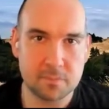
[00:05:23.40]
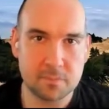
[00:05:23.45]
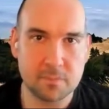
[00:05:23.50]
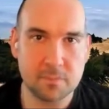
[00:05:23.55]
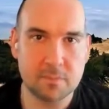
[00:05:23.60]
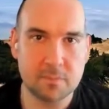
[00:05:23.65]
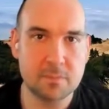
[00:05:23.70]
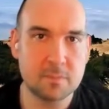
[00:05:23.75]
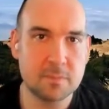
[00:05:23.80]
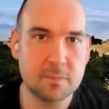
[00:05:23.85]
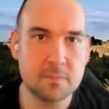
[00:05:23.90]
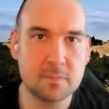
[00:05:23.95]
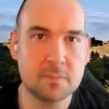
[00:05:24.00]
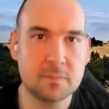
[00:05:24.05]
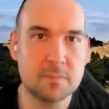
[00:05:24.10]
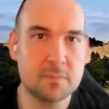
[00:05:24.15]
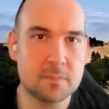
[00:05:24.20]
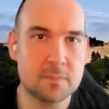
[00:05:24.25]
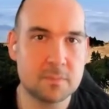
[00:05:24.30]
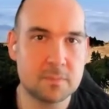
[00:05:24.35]

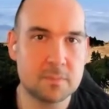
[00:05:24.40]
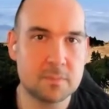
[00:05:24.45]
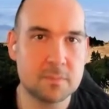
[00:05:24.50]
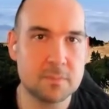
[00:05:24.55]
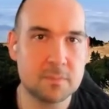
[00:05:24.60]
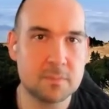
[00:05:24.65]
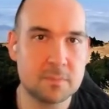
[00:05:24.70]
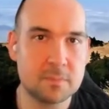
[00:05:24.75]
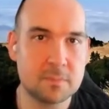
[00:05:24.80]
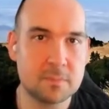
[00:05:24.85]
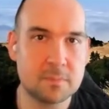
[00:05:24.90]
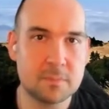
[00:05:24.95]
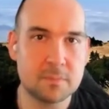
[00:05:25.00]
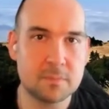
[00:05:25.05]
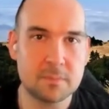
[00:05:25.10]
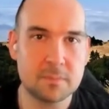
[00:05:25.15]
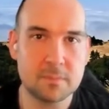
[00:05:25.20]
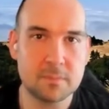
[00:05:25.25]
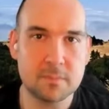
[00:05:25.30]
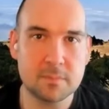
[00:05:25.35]

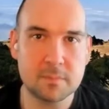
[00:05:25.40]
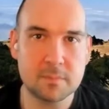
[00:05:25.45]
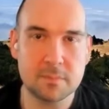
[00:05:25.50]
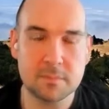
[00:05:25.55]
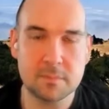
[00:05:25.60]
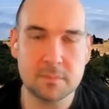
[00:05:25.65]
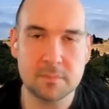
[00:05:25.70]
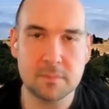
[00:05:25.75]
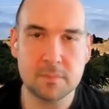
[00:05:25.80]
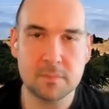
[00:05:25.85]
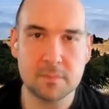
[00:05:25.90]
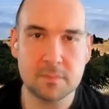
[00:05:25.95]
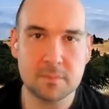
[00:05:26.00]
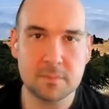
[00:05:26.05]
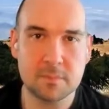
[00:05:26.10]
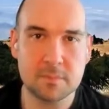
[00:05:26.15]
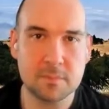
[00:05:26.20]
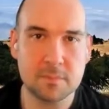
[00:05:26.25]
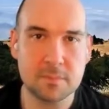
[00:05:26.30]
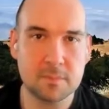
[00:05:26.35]

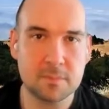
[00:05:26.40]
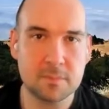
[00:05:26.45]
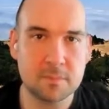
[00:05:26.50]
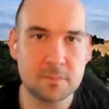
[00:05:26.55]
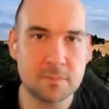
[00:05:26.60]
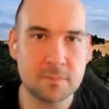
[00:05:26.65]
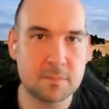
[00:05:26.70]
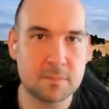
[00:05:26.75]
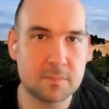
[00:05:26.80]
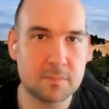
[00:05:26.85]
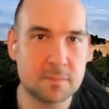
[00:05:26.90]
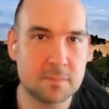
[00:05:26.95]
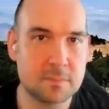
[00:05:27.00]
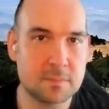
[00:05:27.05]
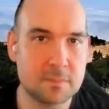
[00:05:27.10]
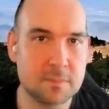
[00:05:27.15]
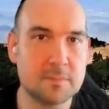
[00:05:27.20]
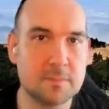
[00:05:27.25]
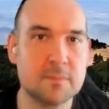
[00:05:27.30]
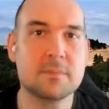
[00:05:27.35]

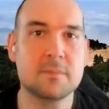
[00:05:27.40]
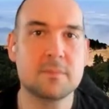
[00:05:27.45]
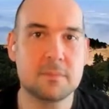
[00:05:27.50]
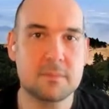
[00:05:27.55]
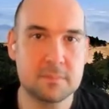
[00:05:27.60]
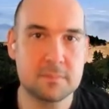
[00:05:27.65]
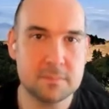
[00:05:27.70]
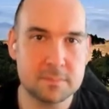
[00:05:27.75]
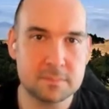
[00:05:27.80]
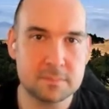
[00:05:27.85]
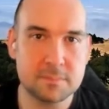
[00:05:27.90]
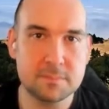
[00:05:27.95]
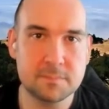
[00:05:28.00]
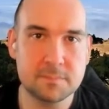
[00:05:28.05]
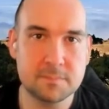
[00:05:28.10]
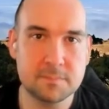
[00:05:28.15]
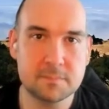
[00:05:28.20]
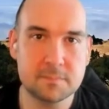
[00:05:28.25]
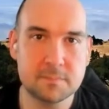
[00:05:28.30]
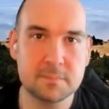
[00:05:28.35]

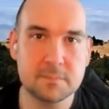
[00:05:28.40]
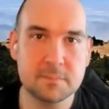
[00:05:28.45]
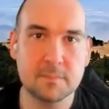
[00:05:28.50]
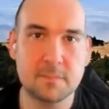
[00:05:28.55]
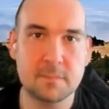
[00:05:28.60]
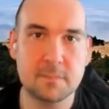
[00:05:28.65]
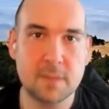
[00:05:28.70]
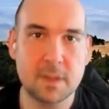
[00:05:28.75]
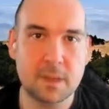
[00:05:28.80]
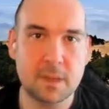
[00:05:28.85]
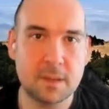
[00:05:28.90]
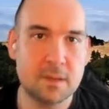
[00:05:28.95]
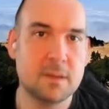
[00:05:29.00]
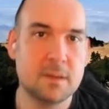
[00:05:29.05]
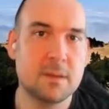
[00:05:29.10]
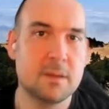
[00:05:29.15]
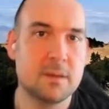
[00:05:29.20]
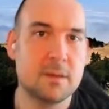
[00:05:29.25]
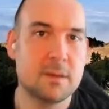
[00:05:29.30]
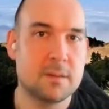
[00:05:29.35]

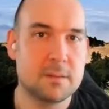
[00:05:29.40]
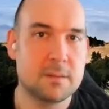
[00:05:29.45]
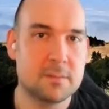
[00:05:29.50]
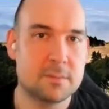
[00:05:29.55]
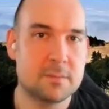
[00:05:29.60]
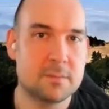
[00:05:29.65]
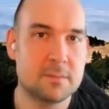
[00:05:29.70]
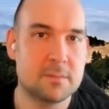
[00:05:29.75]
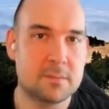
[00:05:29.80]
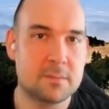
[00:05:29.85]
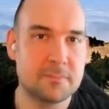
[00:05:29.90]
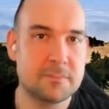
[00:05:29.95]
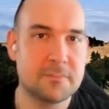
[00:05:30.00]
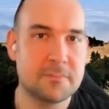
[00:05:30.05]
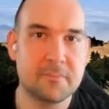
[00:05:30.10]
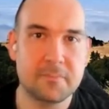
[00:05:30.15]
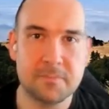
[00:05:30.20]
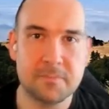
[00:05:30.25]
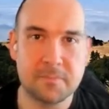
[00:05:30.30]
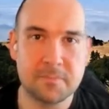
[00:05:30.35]

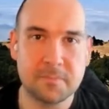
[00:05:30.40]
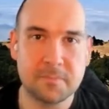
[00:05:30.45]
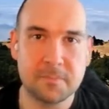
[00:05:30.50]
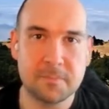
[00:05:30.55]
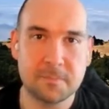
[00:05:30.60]
[no speech]